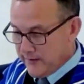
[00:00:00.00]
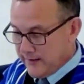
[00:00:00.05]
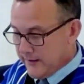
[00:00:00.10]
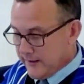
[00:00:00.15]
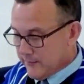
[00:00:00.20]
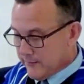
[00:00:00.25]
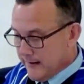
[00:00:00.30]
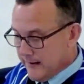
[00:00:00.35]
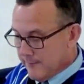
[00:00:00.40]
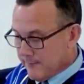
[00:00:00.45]
can
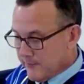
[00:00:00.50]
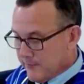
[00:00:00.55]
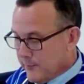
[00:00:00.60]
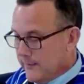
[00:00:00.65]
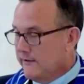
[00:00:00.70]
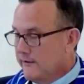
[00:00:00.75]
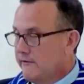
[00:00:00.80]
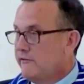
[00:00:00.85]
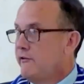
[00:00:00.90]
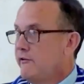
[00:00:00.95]
erupt
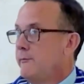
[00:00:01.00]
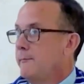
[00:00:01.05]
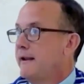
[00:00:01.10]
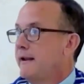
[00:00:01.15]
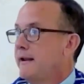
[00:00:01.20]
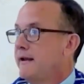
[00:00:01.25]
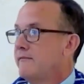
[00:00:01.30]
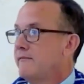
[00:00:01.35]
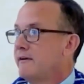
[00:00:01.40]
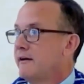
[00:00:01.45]
when too
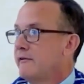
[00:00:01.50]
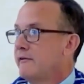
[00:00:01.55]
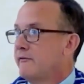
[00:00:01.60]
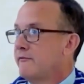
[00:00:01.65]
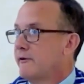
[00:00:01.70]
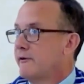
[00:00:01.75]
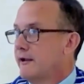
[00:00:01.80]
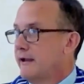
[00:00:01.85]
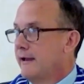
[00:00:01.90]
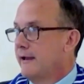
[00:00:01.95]
many of us
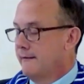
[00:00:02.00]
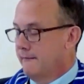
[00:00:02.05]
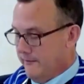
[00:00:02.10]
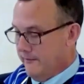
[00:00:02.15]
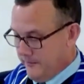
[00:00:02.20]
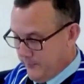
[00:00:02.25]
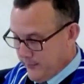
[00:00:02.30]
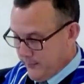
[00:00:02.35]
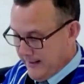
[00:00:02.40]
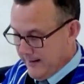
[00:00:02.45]
forget
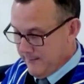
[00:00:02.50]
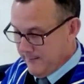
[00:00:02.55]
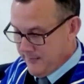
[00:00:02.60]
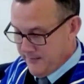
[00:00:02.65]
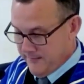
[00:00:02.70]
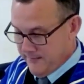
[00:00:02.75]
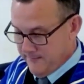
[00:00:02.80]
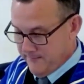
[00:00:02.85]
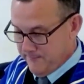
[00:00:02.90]
the web.